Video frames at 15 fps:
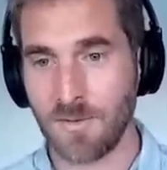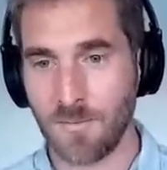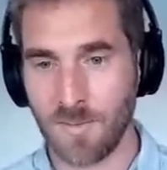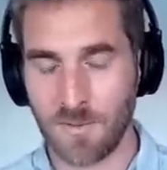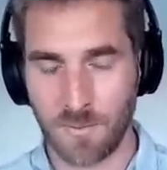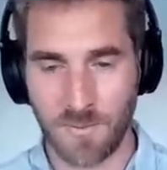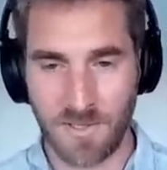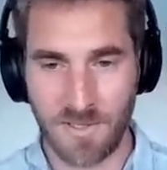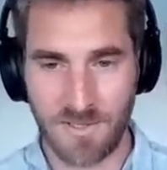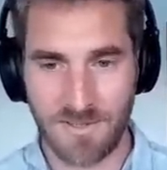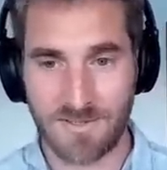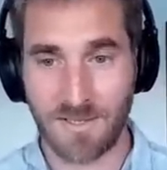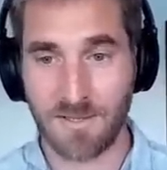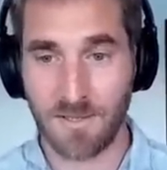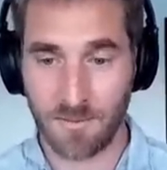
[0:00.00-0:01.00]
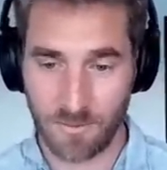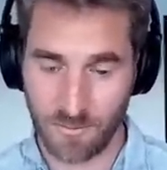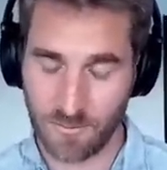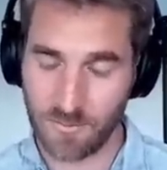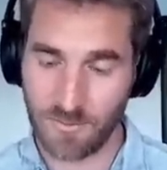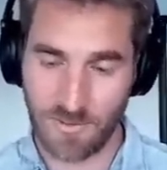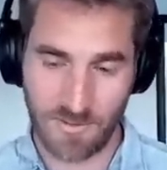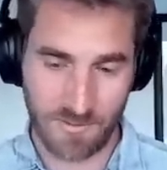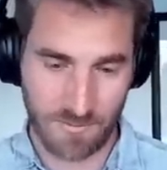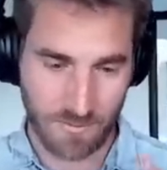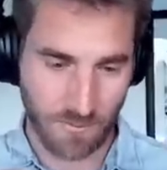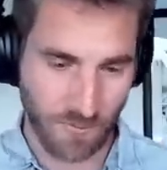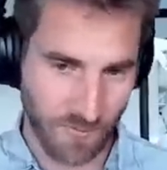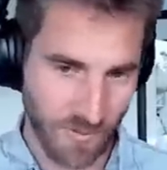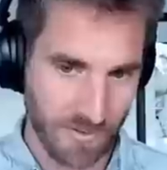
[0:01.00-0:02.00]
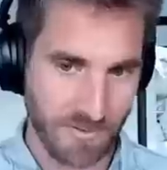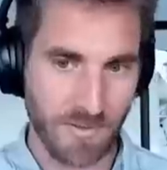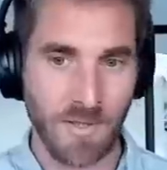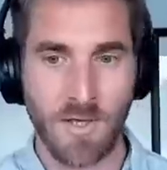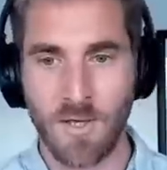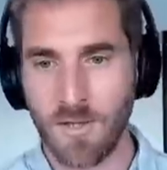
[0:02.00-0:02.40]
what we decided to do is two things.